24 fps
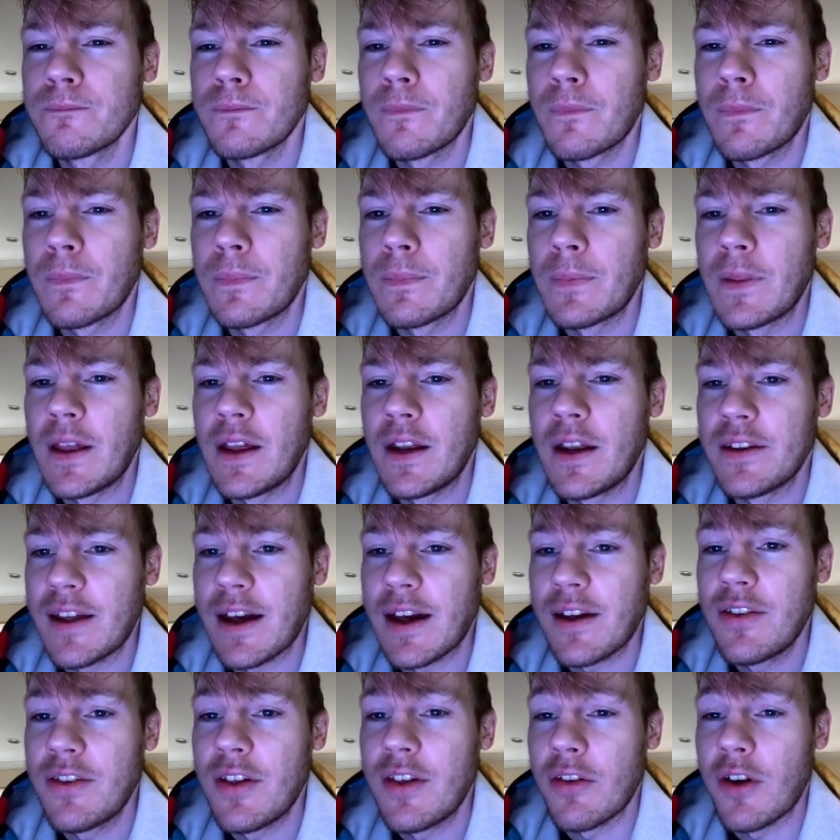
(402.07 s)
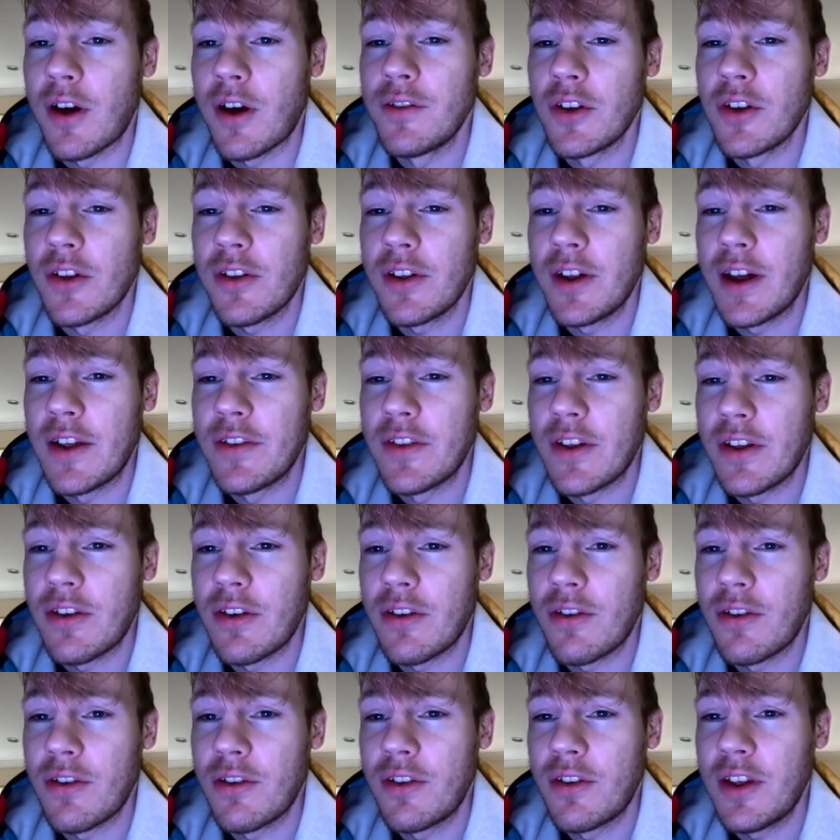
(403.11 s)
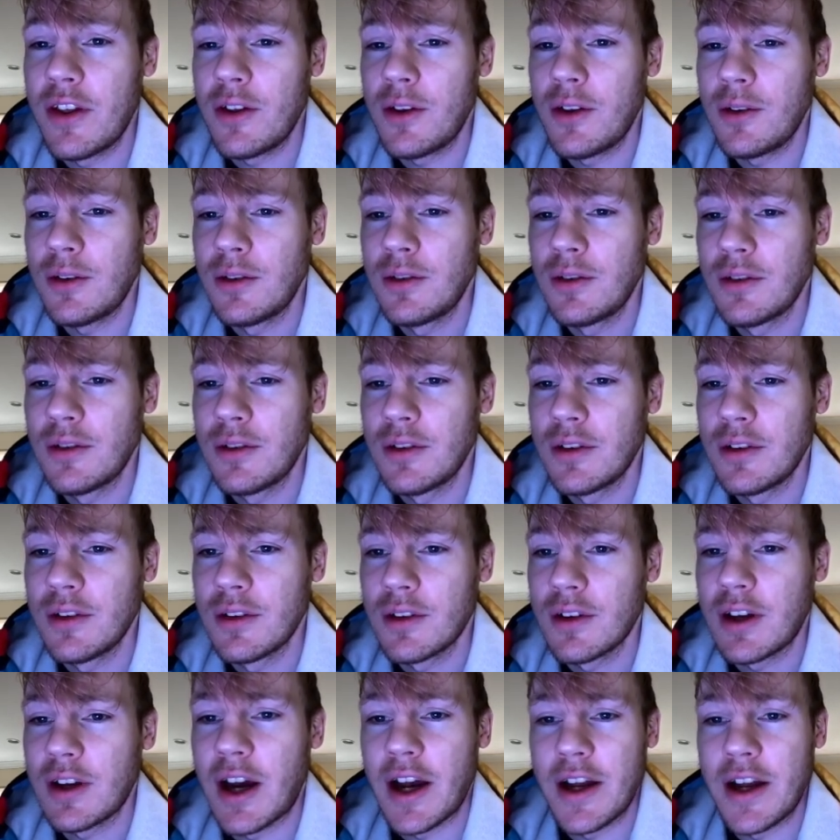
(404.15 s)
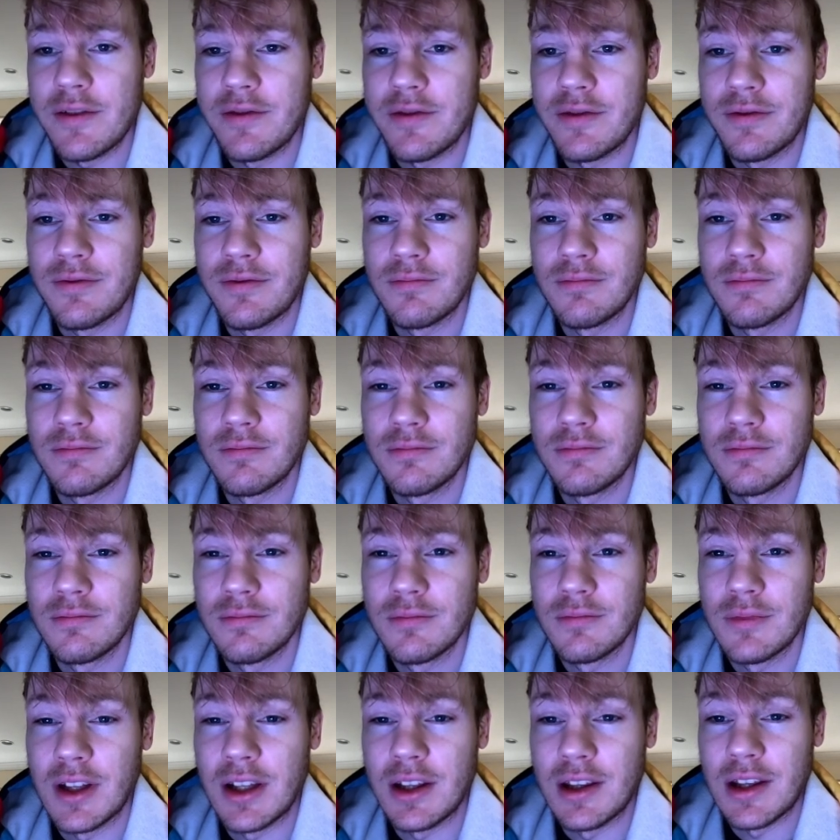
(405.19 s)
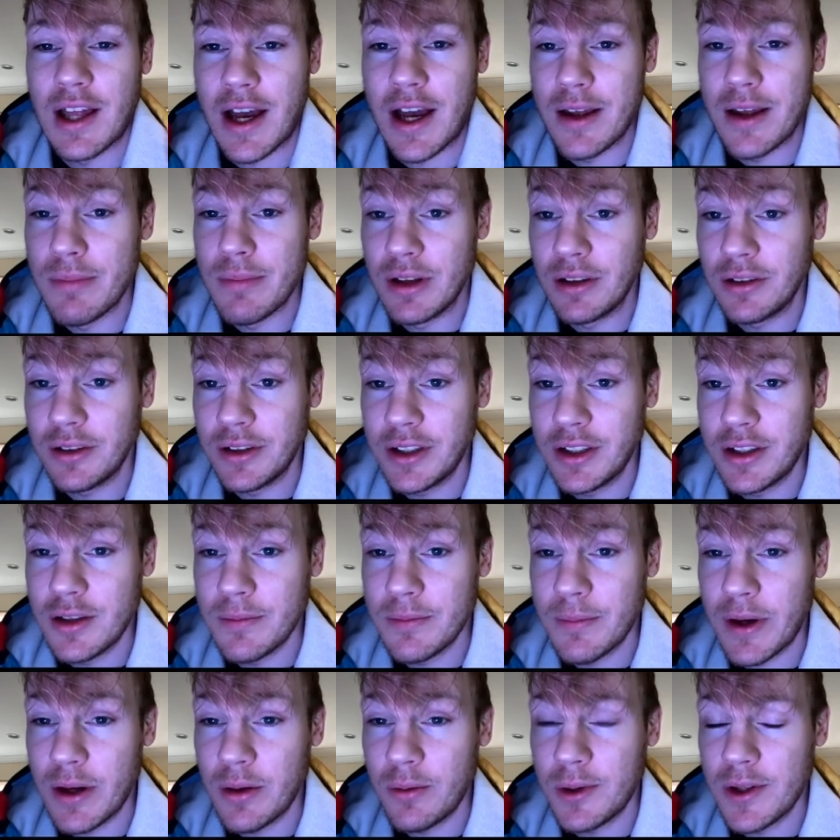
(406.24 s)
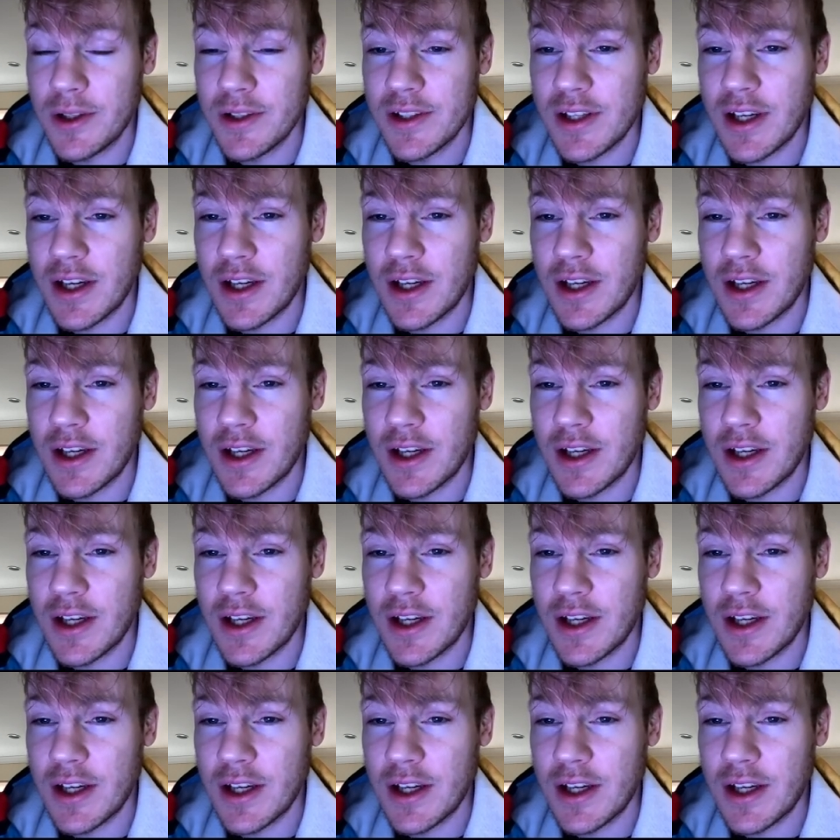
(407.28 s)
It attacks this, obviously, and this is still kind of a liability, you might want to say.